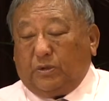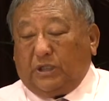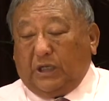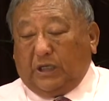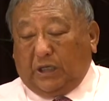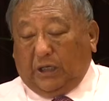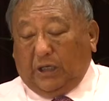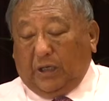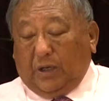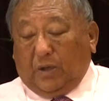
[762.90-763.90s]
thinking
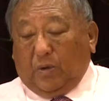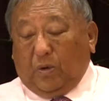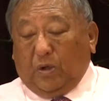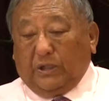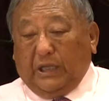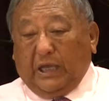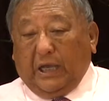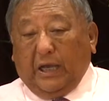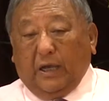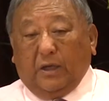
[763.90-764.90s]
or
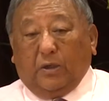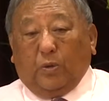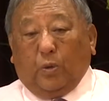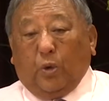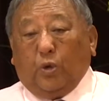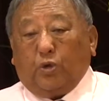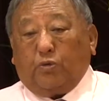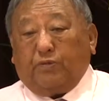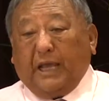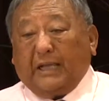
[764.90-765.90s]
their
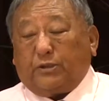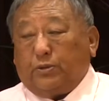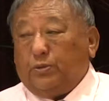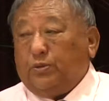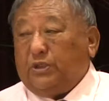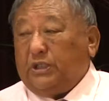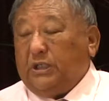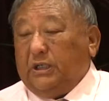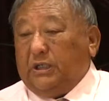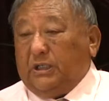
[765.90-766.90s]
old-fashioned
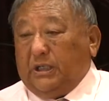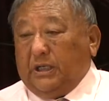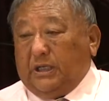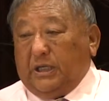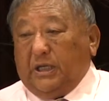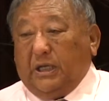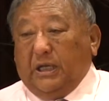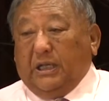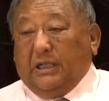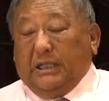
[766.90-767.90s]
thinking.
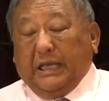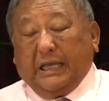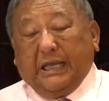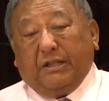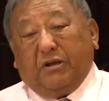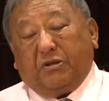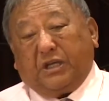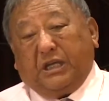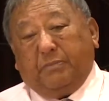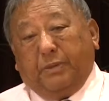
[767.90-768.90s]
They cannot
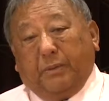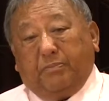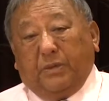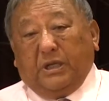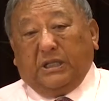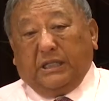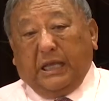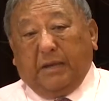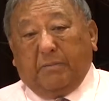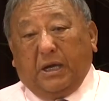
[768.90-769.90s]
keep up
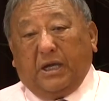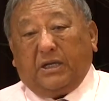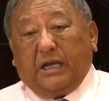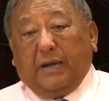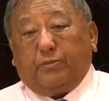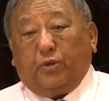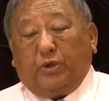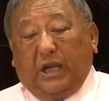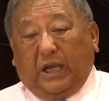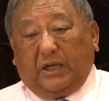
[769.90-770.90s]
their mind up to
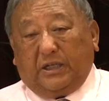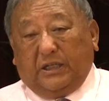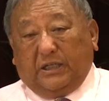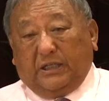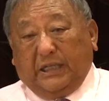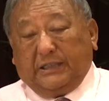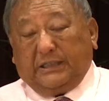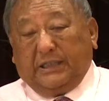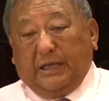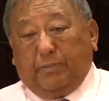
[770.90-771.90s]
date. That's
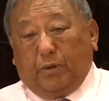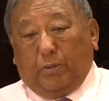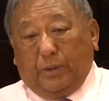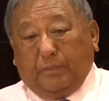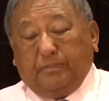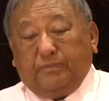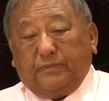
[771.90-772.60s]
their problem.